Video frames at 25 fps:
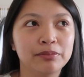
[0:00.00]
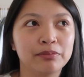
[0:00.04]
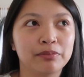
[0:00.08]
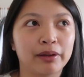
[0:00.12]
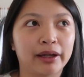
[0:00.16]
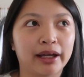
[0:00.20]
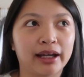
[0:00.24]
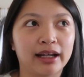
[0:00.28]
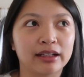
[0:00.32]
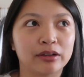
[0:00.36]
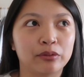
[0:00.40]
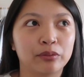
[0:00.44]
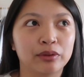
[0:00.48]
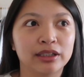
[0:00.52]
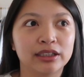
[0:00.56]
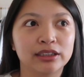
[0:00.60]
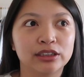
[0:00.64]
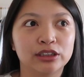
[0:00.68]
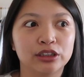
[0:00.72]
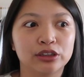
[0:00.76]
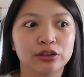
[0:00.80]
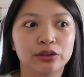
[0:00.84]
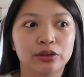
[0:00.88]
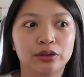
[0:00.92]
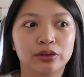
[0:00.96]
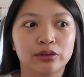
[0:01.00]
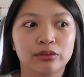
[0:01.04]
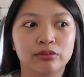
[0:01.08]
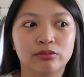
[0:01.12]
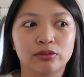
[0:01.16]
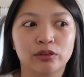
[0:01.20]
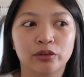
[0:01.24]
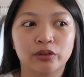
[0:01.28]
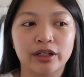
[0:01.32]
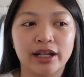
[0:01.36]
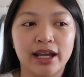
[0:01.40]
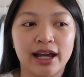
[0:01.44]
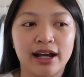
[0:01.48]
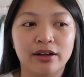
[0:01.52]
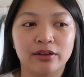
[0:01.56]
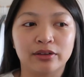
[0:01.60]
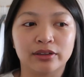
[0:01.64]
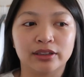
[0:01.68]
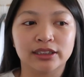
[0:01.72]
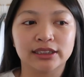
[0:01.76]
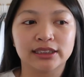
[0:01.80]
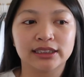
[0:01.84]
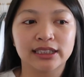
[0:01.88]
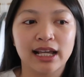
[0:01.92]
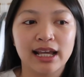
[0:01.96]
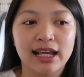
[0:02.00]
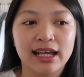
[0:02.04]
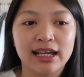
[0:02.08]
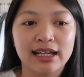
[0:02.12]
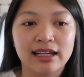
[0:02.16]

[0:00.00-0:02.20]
back within 2-3 hours,